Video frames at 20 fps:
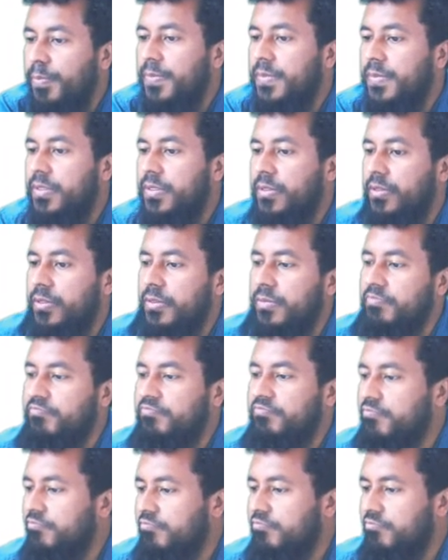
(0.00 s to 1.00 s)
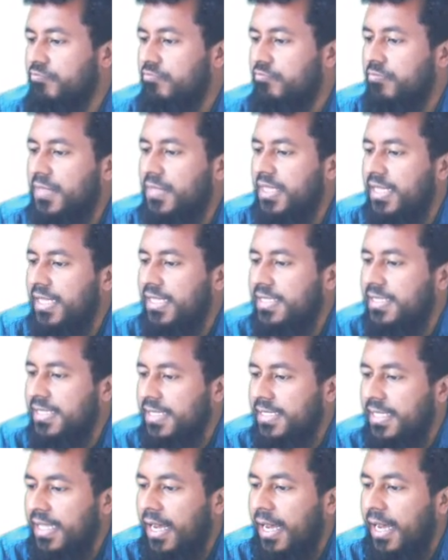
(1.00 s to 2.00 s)
So let's
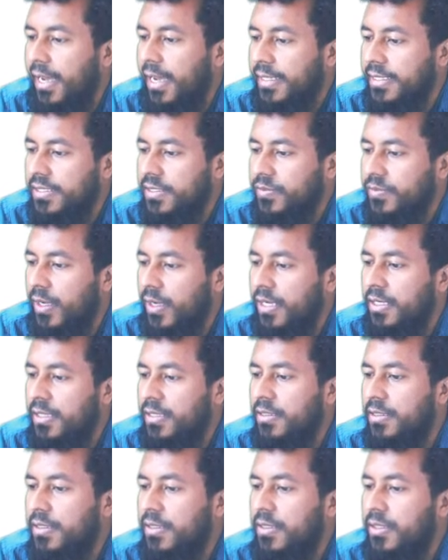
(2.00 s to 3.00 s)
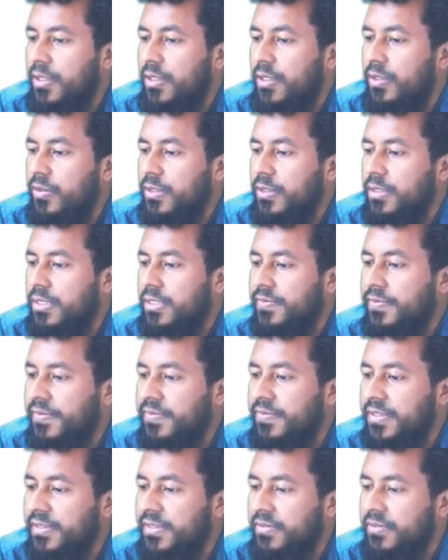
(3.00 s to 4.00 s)
take the highest one, which is
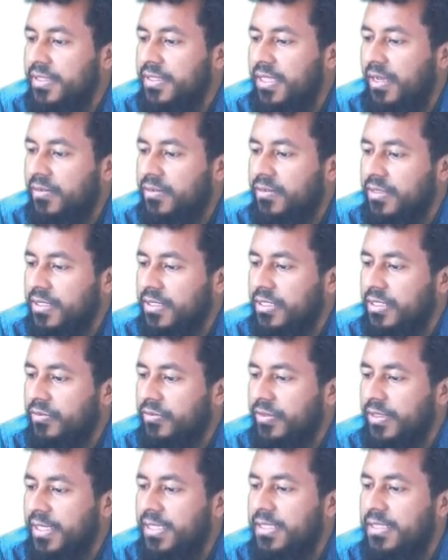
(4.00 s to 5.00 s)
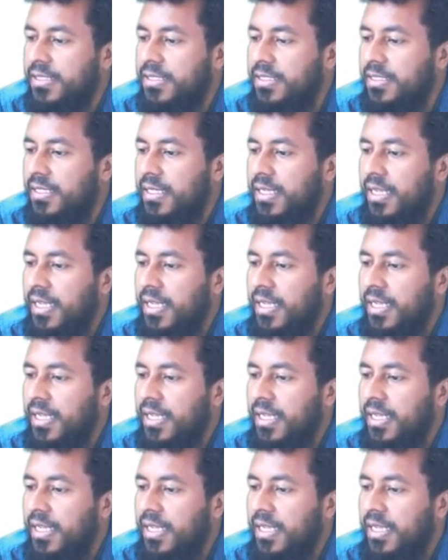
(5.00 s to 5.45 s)
53,000 units.